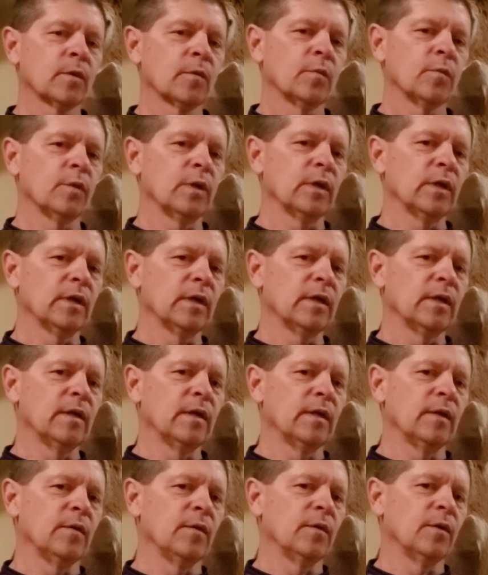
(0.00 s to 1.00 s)
When
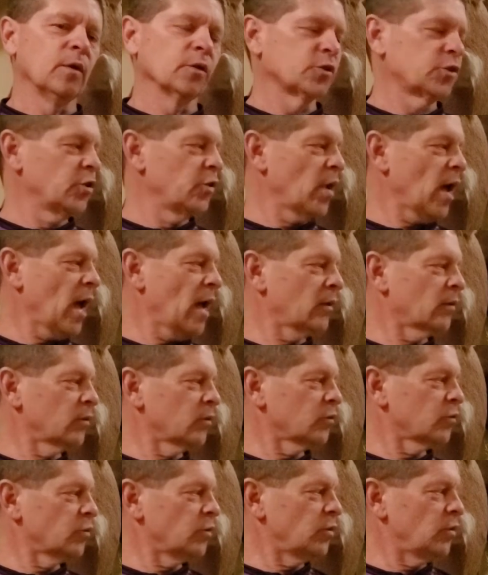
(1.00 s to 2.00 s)
those two
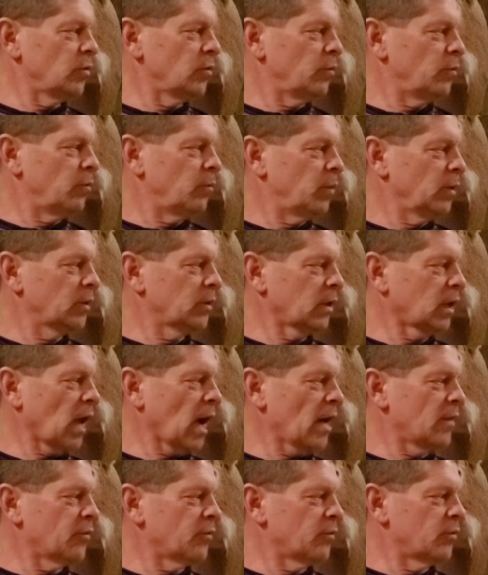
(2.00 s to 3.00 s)
angles, when you put the
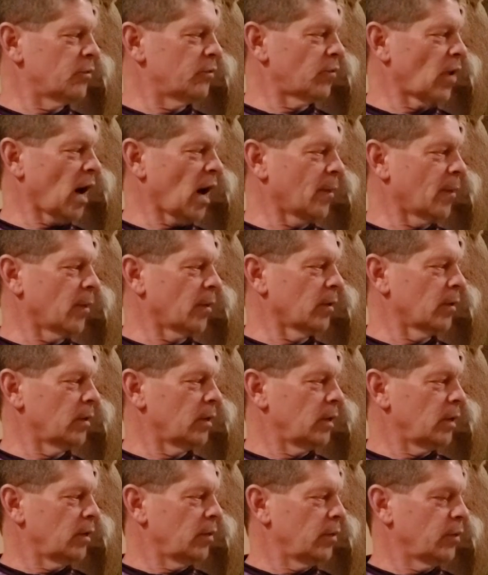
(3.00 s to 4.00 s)
light through the fiber,
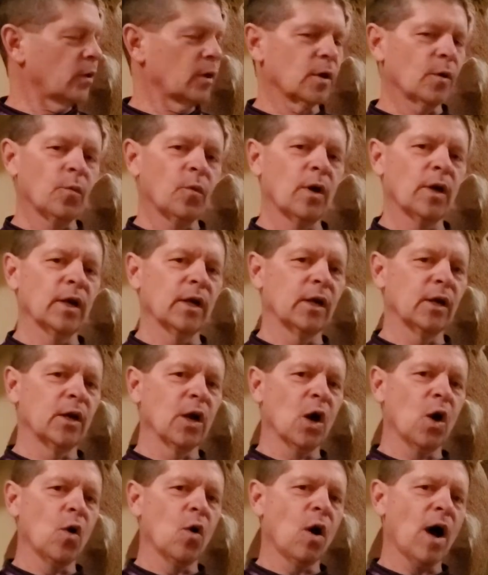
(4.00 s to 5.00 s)
they're going to want to
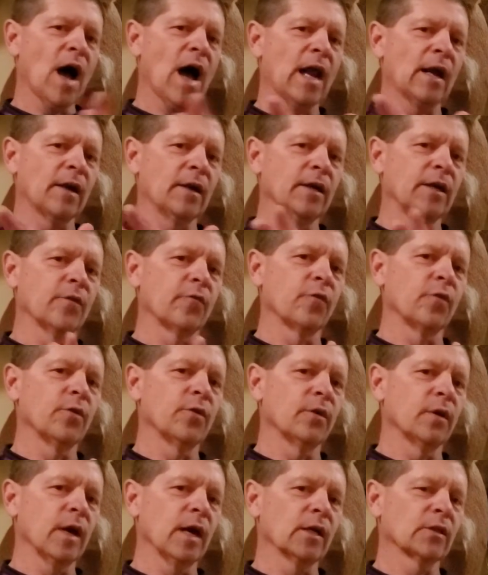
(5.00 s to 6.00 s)
go out in different
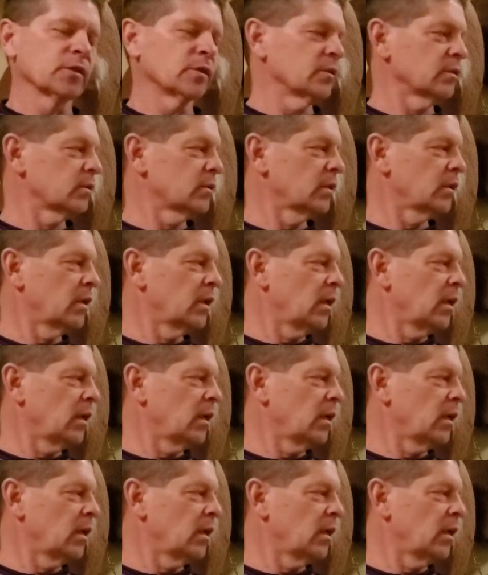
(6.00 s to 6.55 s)
directions.